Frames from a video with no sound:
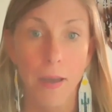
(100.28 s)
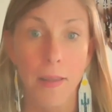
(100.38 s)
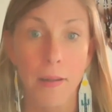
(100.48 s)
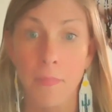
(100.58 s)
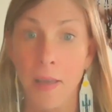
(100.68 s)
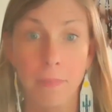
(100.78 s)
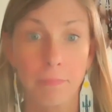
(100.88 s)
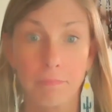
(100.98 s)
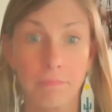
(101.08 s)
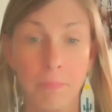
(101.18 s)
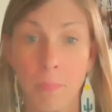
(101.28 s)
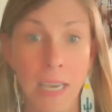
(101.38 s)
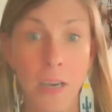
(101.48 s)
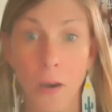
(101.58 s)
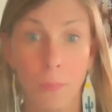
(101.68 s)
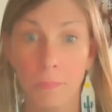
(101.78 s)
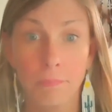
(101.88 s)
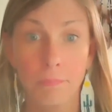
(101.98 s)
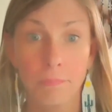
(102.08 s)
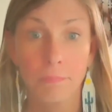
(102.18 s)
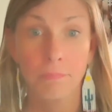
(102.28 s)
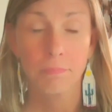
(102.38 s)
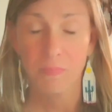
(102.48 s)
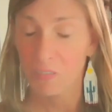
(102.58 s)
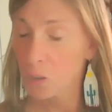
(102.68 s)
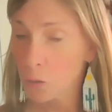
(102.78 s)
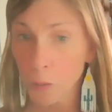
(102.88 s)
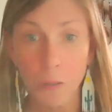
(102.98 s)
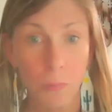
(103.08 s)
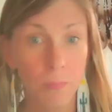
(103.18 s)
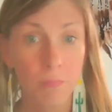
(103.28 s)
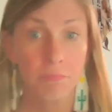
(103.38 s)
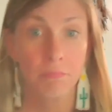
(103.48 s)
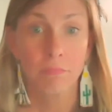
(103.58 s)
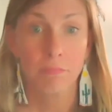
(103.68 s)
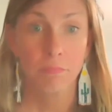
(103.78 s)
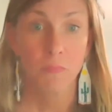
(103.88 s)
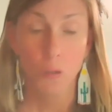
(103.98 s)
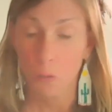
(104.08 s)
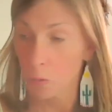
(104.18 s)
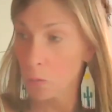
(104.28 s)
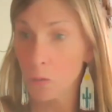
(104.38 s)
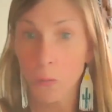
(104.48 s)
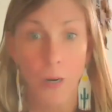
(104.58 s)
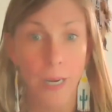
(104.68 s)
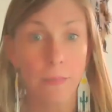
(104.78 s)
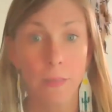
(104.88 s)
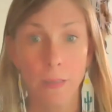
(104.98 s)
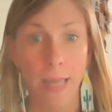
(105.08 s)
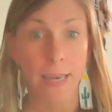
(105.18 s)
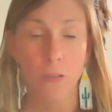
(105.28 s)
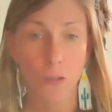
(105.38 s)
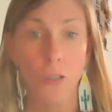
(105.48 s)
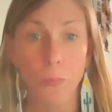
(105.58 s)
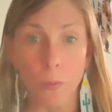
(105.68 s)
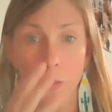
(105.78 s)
And I'm like, bingo. True story. That is true.